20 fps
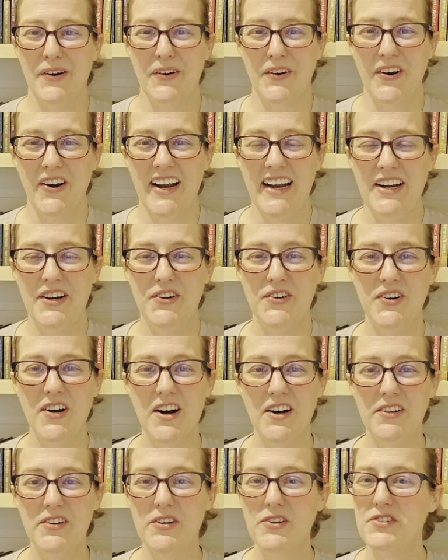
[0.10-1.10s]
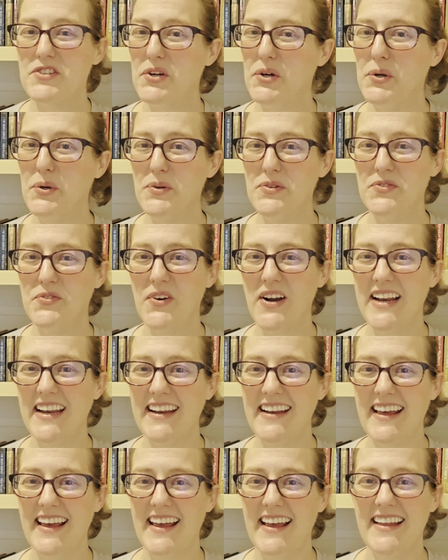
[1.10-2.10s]
right, crawlers, who's ready
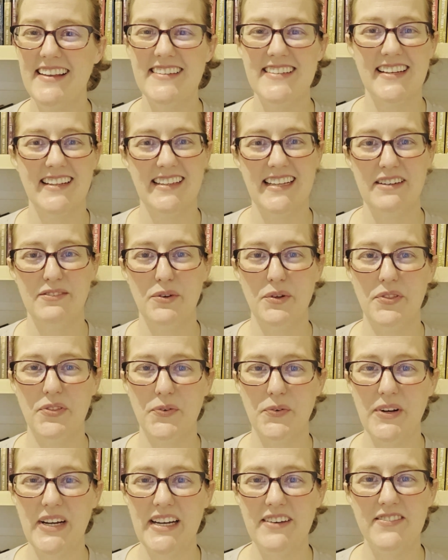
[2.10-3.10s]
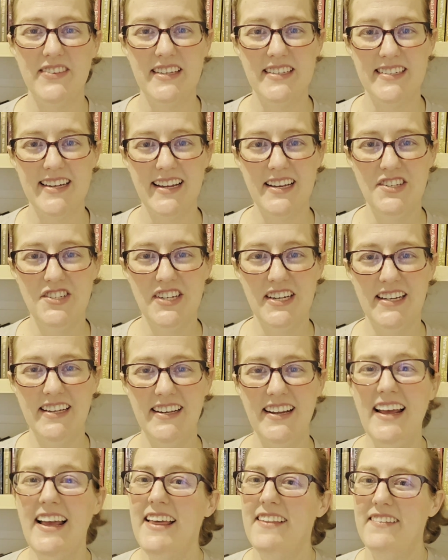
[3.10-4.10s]
to head to level 3 of the
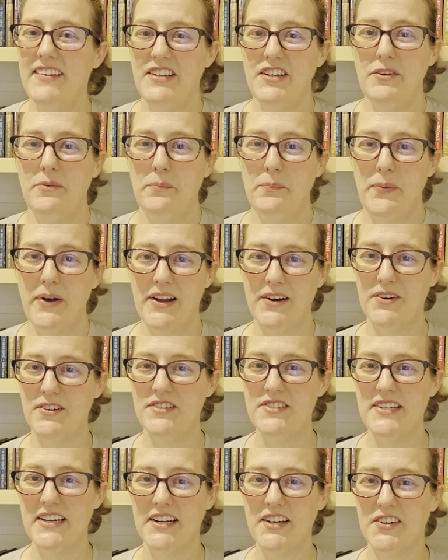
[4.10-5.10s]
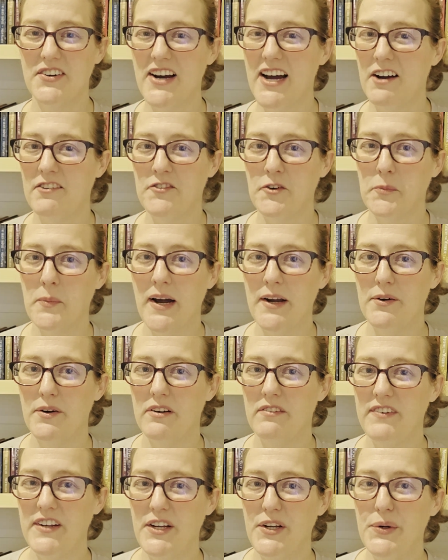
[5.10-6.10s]
dungeon? Then you'd better stick around for my
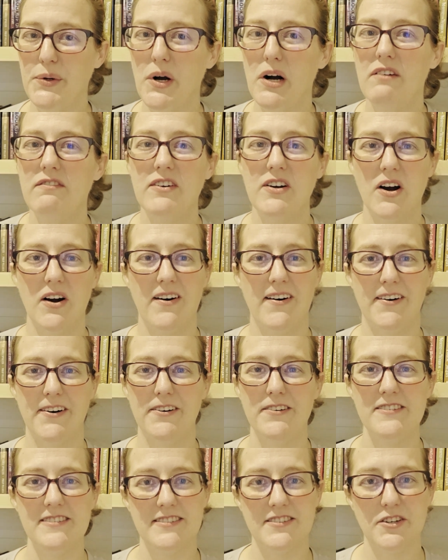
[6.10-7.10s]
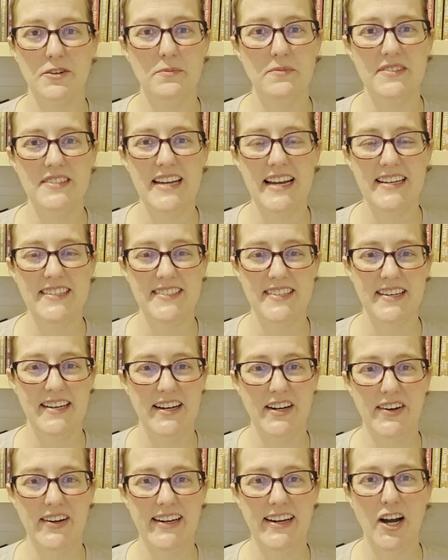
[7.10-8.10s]
review of Carl's Doomsday
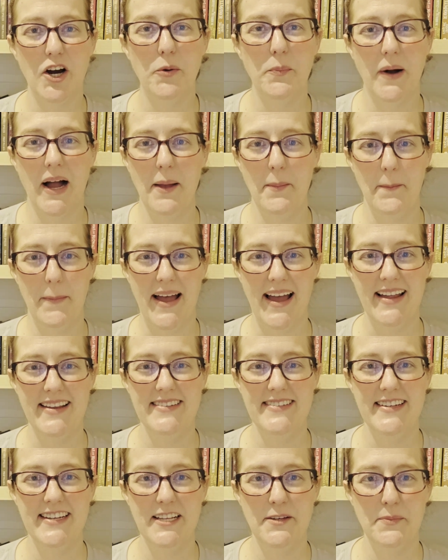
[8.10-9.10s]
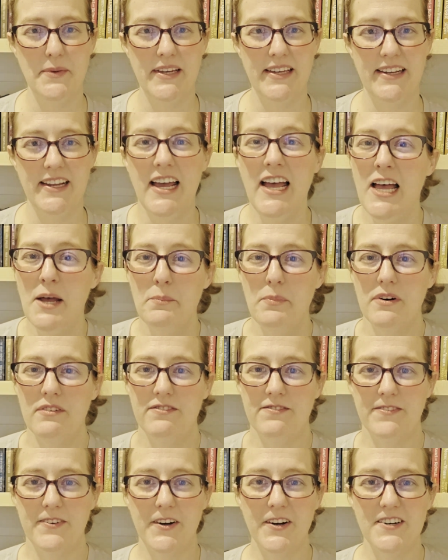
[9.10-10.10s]
Scenario by Matt Dinneman. But
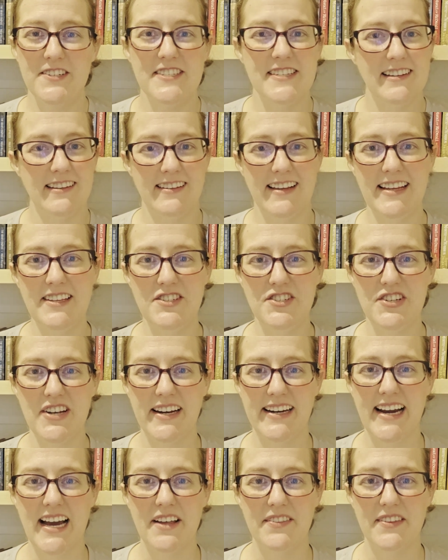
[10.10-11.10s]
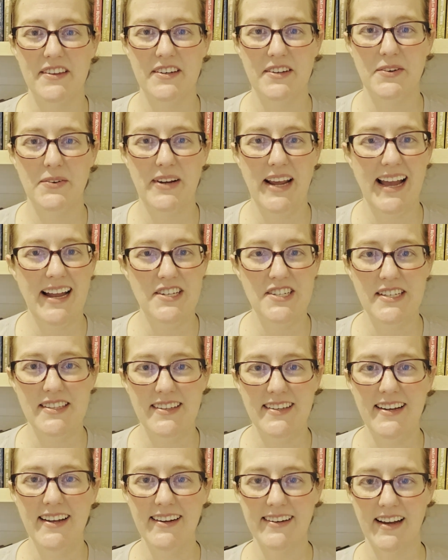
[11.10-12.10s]
first, let's check out the new gadget
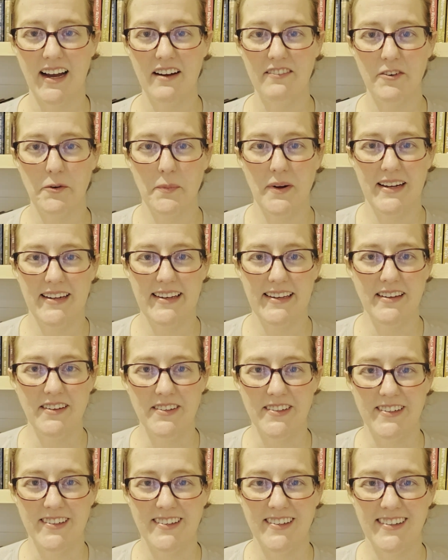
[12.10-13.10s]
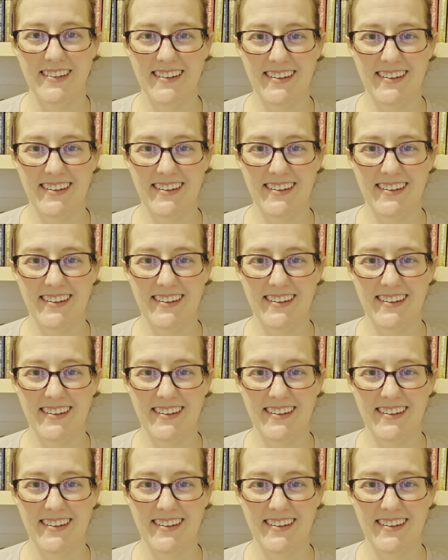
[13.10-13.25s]
that I got for my Kindle.